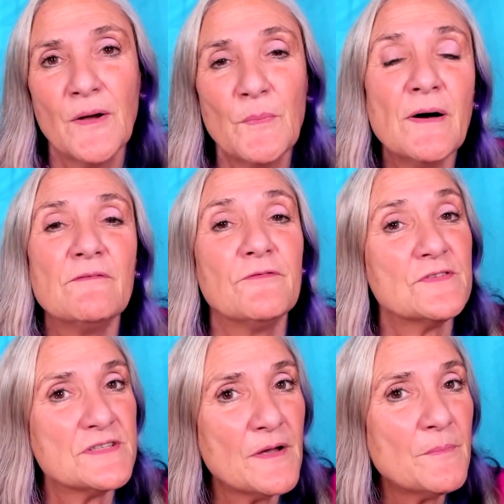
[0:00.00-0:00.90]
But
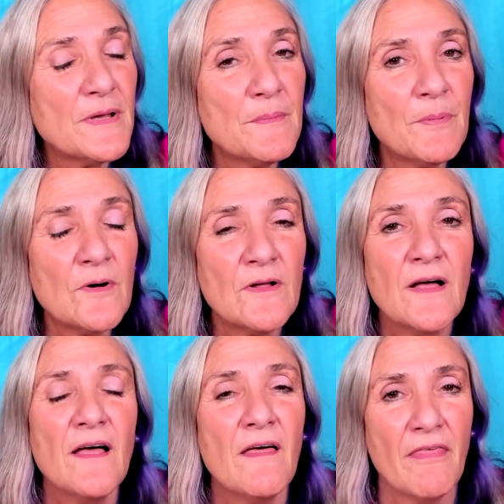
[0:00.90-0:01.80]
for some people,
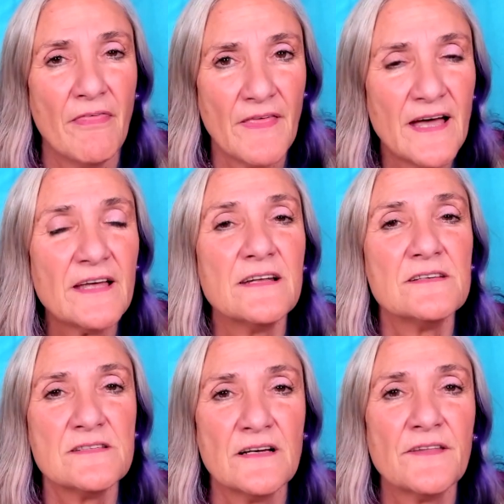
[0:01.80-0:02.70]
that
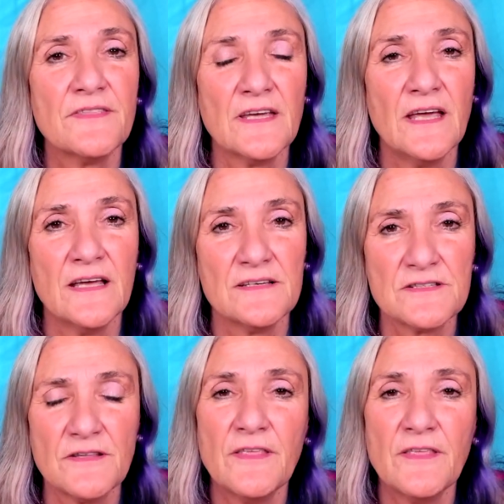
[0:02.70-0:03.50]
is not the case.